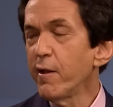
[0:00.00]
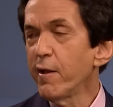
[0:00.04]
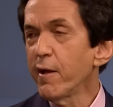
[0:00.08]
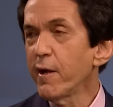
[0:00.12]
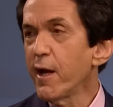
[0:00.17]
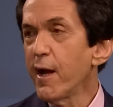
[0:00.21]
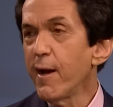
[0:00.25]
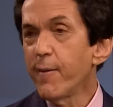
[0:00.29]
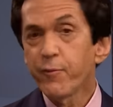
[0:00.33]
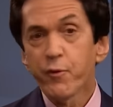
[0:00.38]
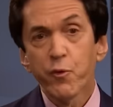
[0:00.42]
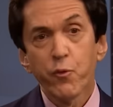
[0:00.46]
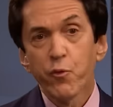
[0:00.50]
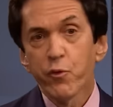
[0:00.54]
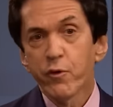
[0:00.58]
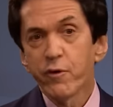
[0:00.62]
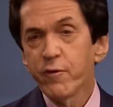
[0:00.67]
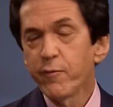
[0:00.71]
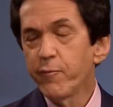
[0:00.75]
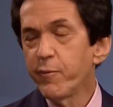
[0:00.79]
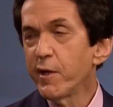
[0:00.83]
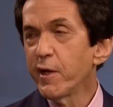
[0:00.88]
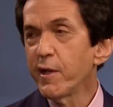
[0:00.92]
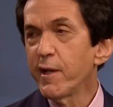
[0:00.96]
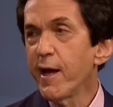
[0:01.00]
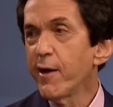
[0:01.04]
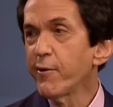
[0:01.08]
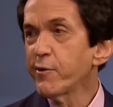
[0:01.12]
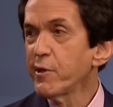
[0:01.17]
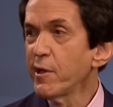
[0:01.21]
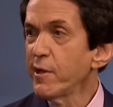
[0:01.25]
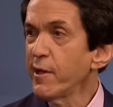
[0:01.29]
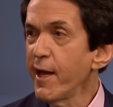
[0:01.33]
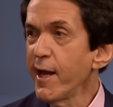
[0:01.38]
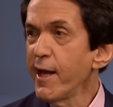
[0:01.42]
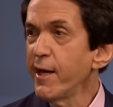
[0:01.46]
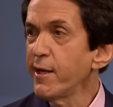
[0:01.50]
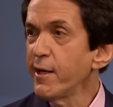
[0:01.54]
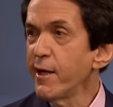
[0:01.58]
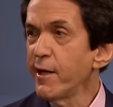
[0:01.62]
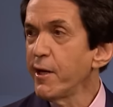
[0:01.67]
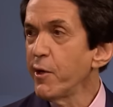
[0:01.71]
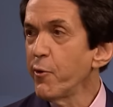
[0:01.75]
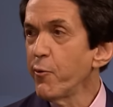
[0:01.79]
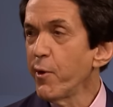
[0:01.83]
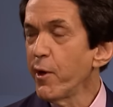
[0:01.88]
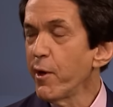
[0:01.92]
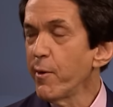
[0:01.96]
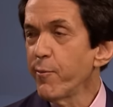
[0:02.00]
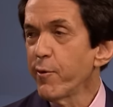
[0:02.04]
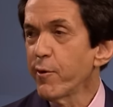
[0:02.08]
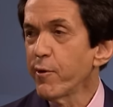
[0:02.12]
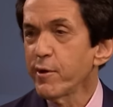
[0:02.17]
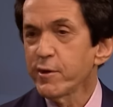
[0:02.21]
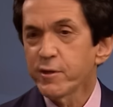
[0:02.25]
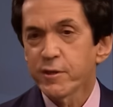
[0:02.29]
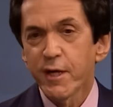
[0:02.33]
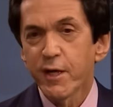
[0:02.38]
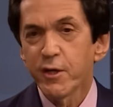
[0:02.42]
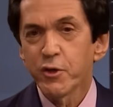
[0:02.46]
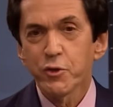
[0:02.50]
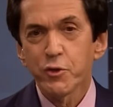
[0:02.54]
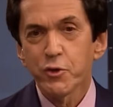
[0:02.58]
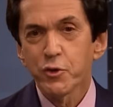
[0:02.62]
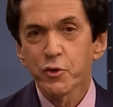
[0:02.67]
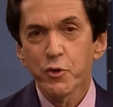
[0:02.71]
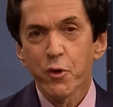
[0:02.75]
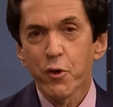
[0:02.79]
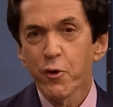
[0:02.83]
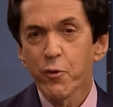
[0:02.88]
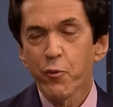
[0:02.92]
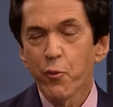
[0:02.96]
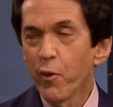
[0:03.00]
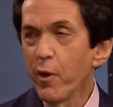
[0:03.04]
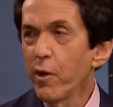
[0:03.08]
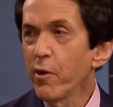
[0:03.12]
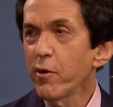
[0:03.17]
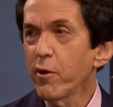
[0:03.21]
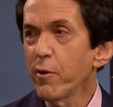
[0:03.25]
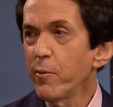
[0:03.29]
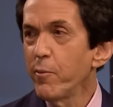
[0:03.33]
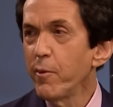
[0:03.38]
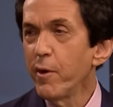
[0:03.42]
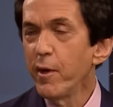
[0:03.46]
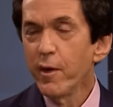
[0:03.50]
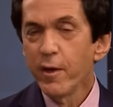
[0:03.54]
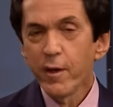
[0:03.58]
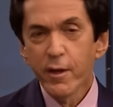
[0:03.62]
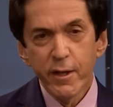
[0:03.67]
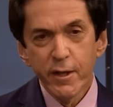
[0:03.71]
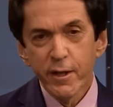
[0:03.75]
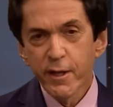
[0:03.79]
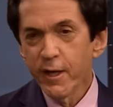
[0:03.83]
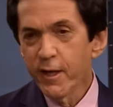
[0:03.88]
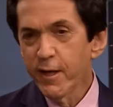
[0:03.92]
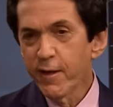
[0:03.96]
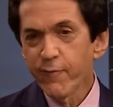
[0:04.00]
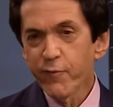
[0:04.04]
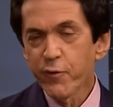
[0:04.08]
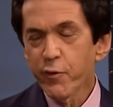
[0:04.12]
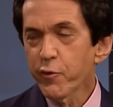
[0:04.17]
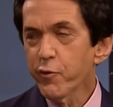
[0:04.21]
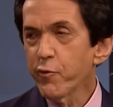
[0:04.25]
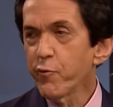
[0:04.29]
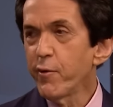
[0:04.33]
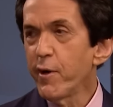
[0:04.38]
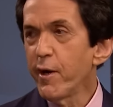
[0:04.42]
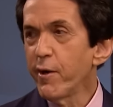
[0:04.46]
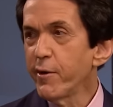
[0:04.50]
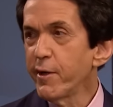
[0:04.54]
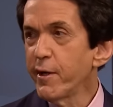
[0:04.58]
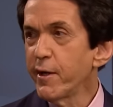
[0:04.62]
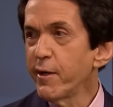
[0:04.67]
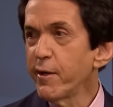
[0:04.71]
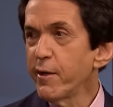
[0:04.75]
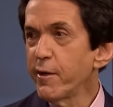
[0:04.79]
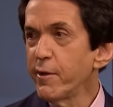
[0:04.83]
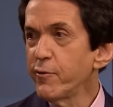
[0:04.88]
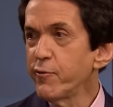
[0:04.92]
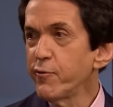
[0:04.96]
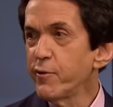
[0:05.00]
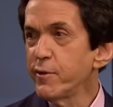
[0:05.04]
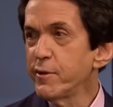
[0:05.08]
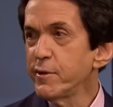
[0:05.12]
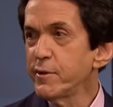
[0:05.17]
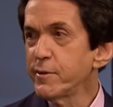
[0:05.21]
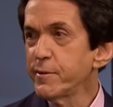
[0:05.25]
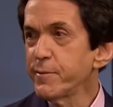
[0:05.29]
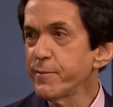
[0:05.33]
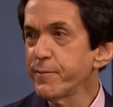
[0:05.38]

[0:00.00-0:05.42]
helicopter, wouldn't have been allowed to land anywhere because Haitians aren't welcome in any of the surrounding countries.